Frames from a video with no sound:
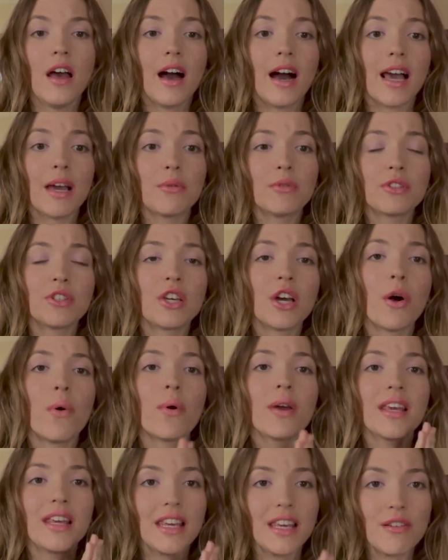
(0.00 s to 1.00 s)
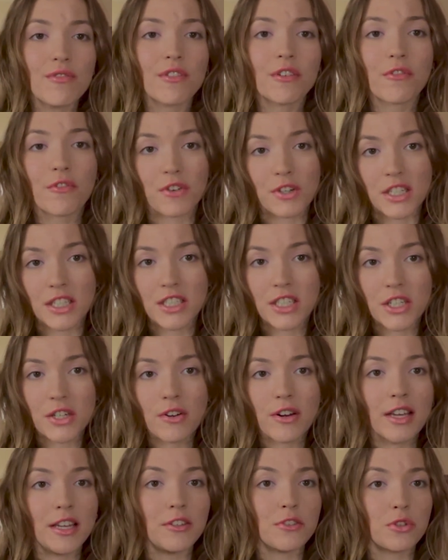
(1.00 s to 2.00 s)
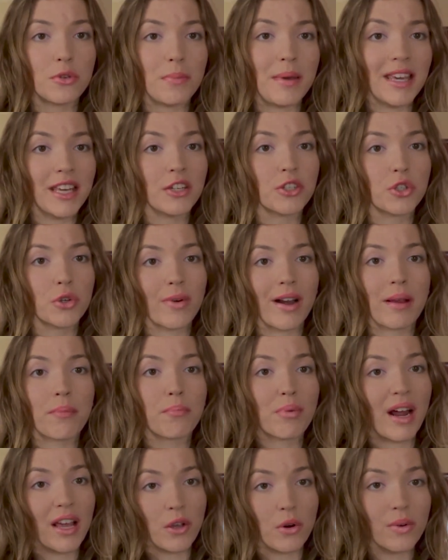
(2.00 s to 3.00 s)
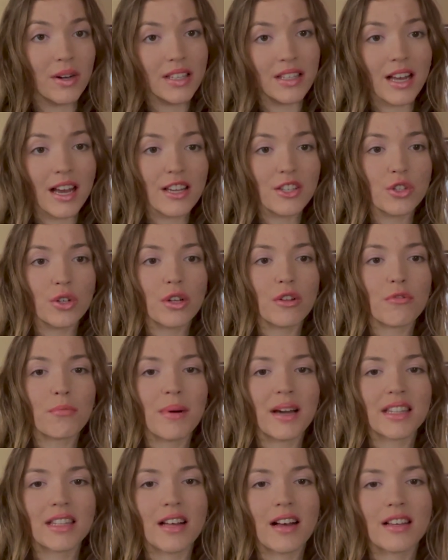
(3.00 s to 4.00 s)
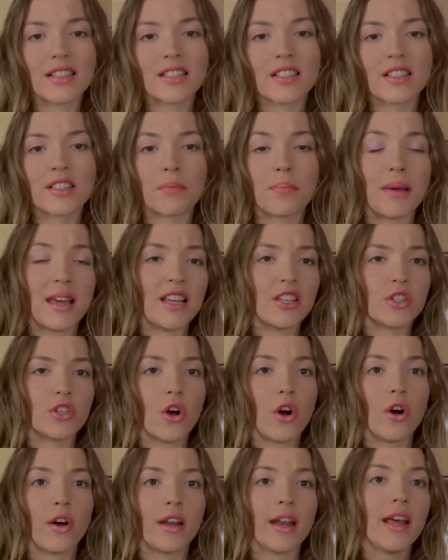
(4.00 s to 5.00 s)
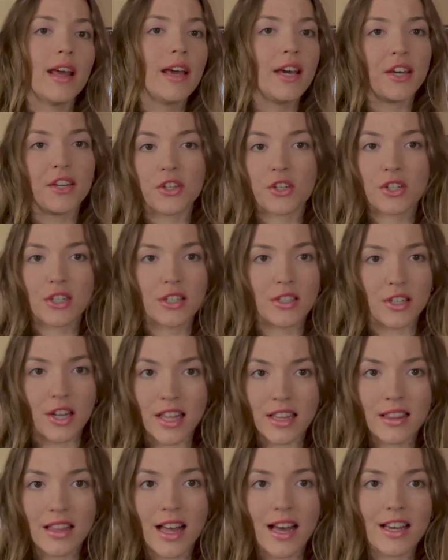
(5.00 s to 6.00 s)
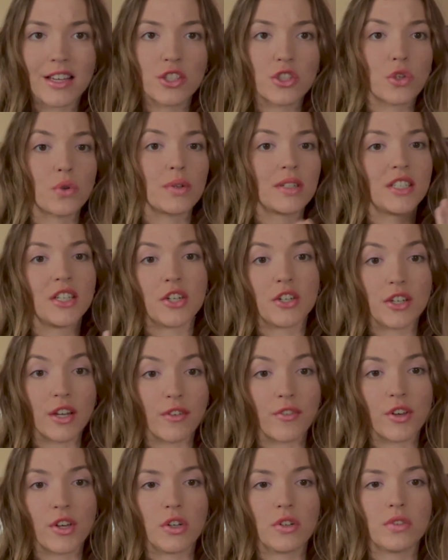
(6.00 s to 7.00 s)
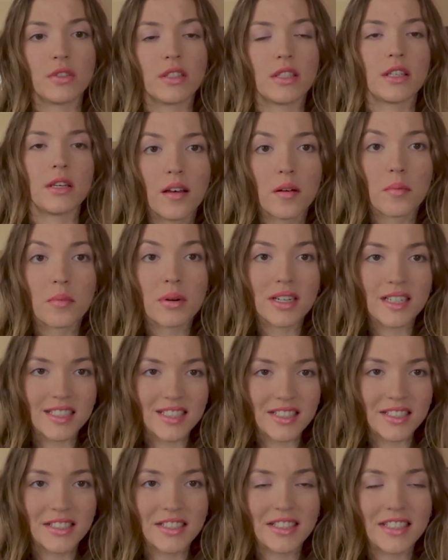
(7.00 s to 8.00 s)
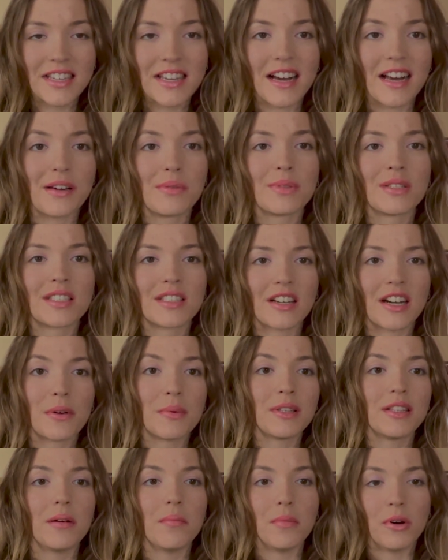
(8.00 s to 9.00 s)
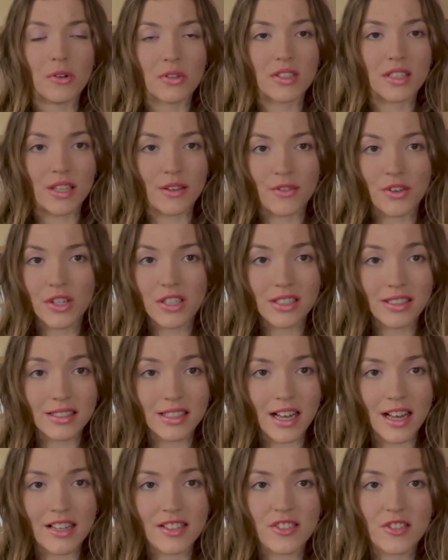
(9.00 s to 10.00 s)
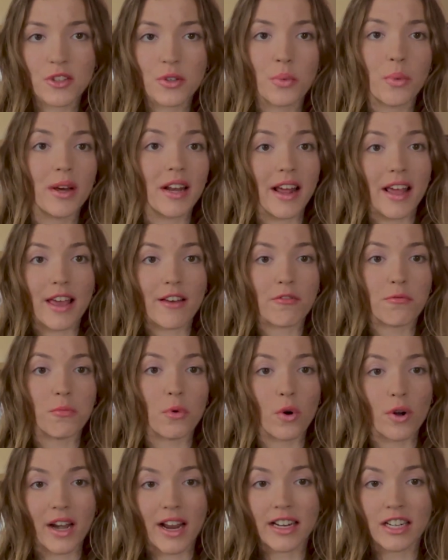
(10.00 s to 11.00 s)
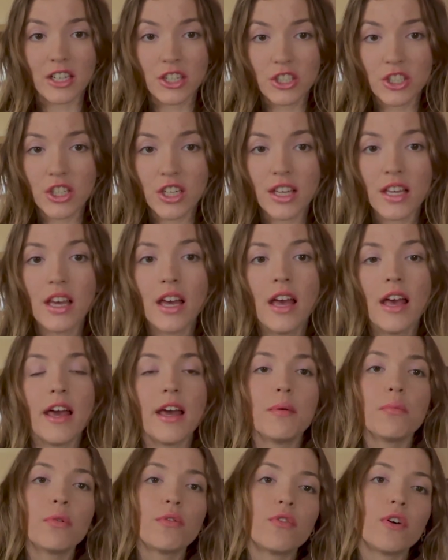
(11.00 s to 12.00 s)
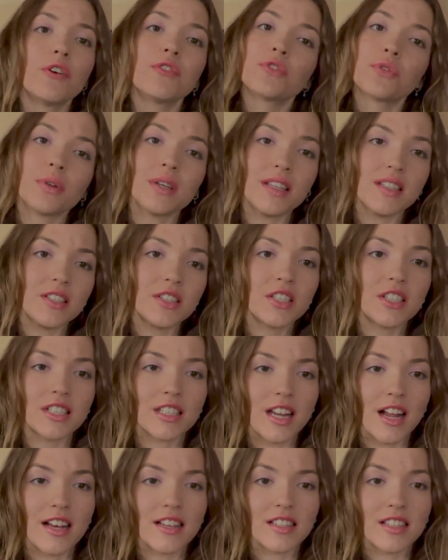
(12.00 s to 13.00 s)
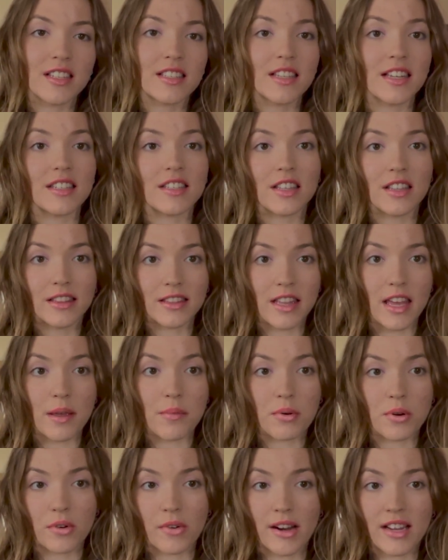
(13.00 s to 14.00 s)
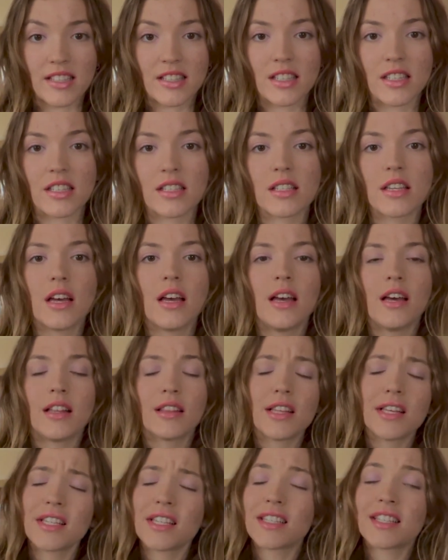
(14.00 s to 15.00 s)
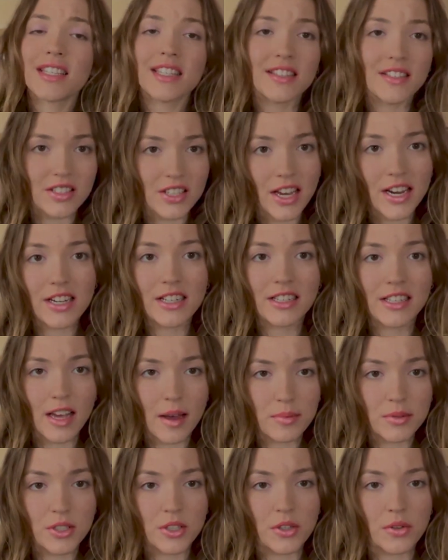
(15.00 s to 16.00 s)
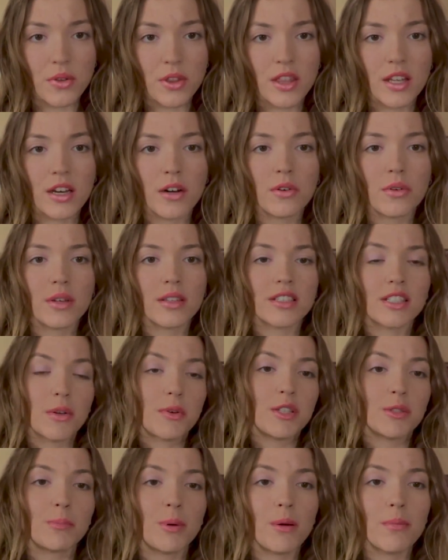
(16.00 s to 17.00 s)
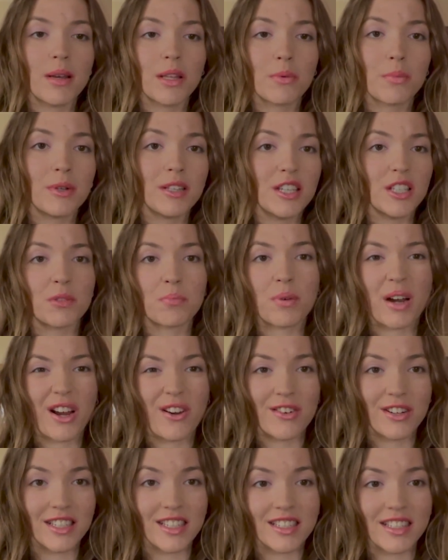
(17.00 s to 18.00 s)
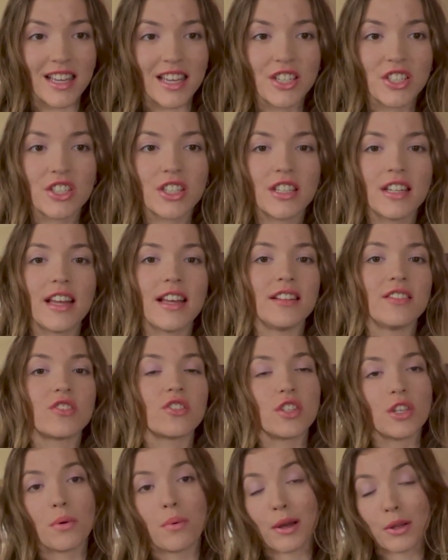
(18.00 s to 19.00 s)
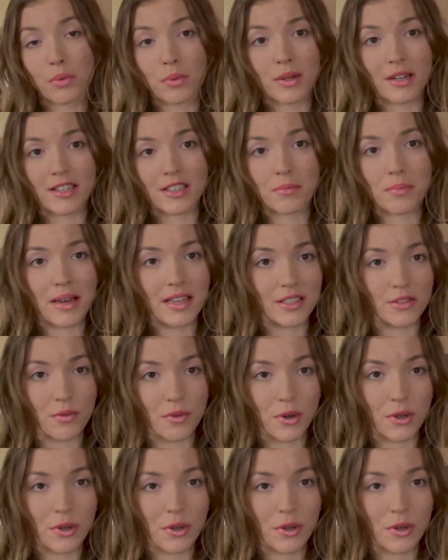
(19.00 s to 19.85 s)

I would go even further into making sure I prioritize all of my tasks based on either deadlines or their difficulty. Personally, I would start with the most difficult task when I have more energy and move on to easier tasks as the day progresses. This is entirely up to you though, so experiment with this prioritization and see what works best for